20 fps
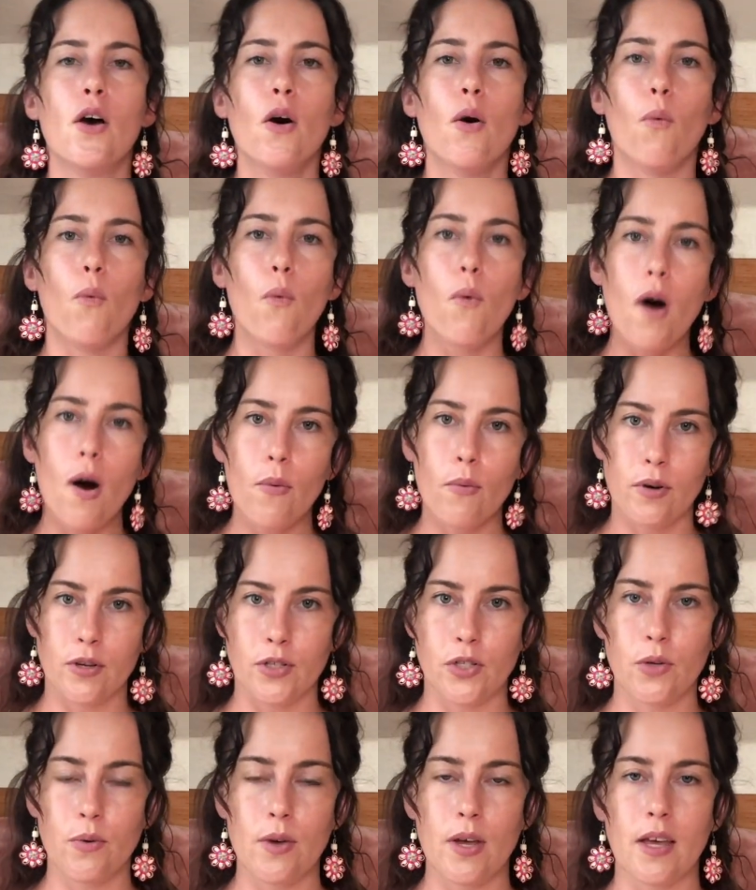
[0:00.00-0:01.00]
What we're
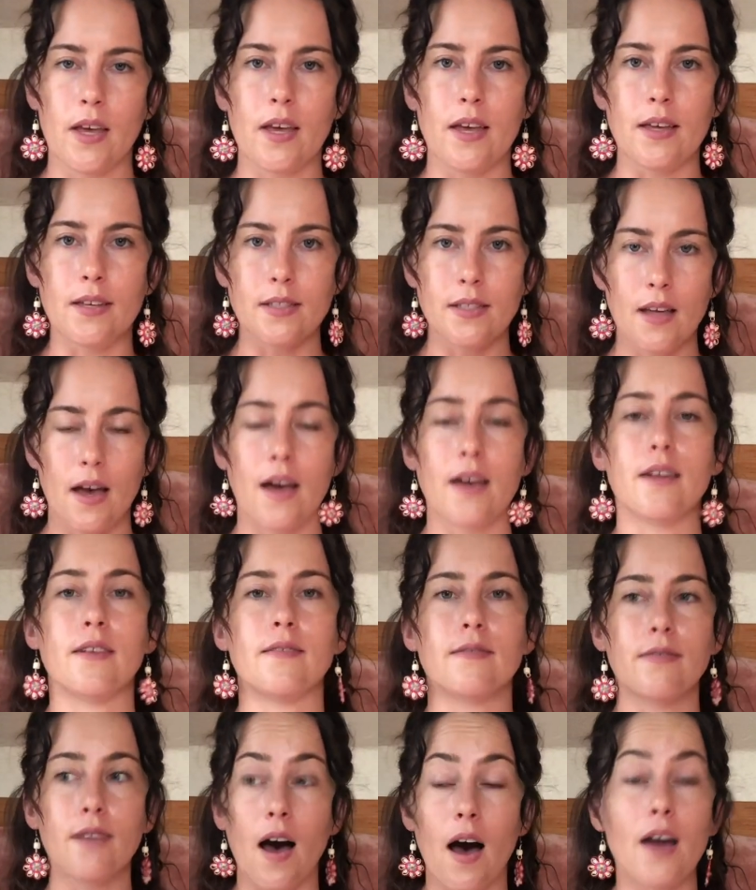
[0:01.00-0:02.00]
doing is kind
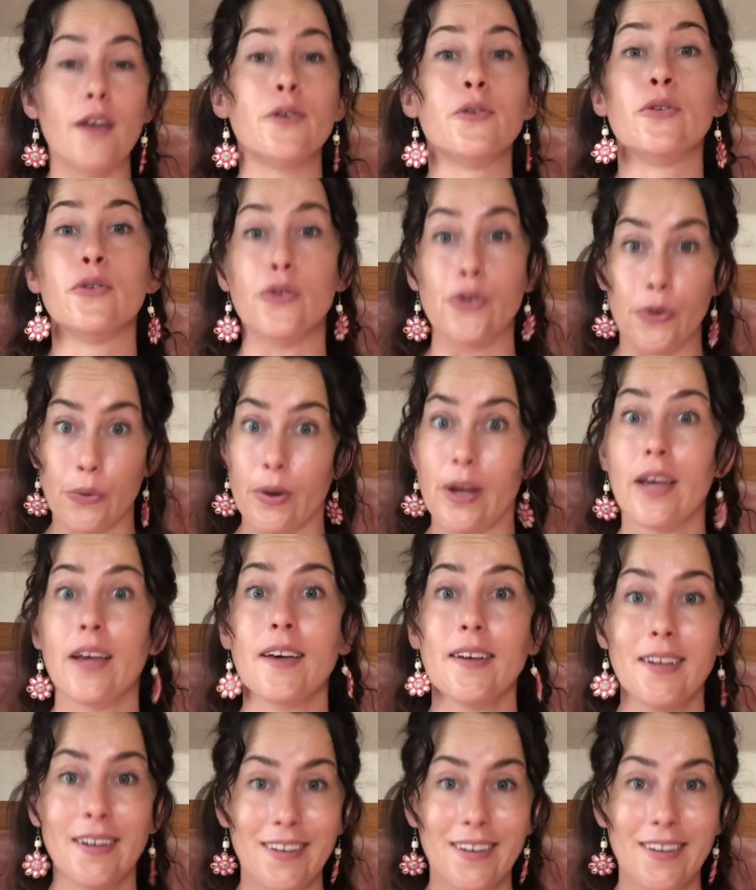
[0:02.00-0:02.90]
of undoing